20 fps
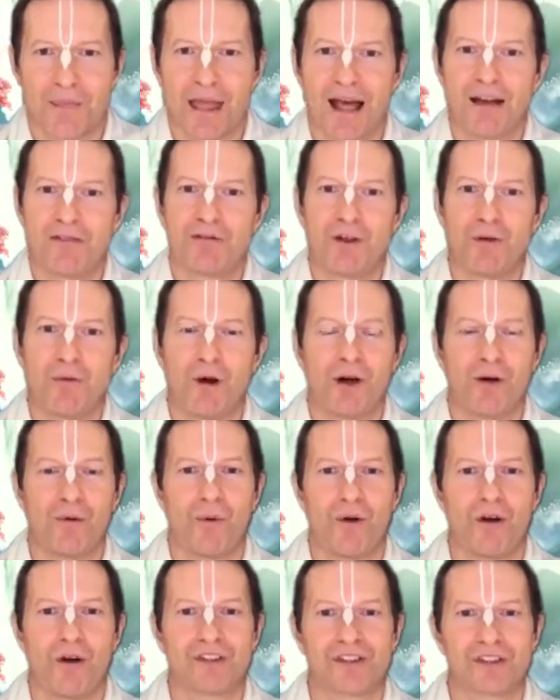Everyone
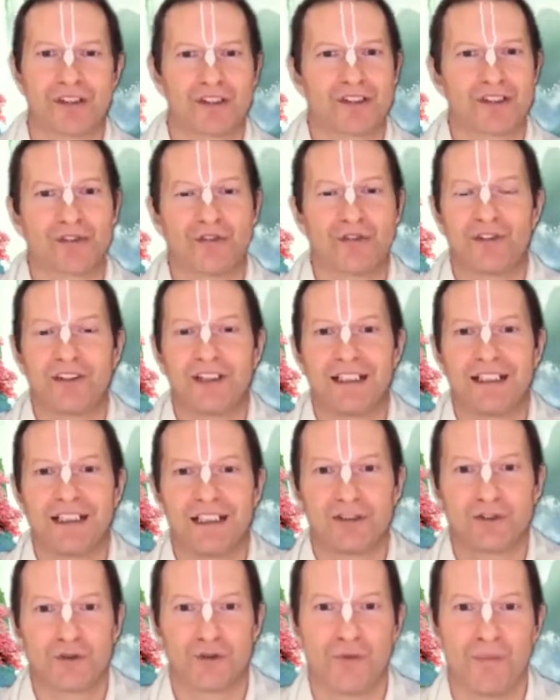was
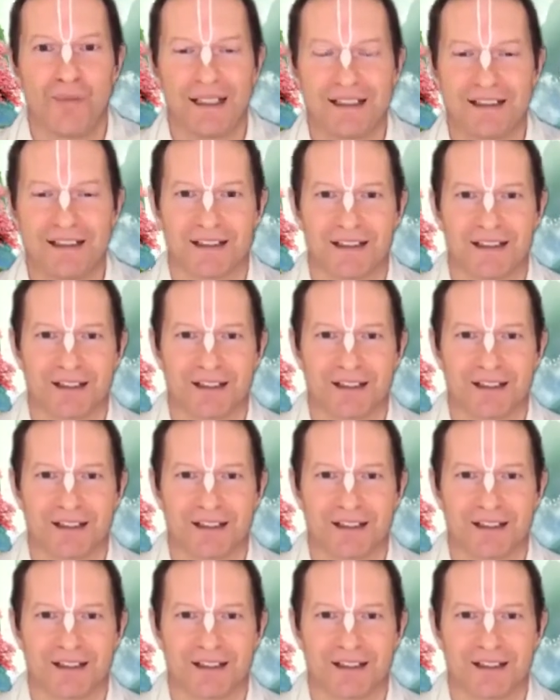severely tormented.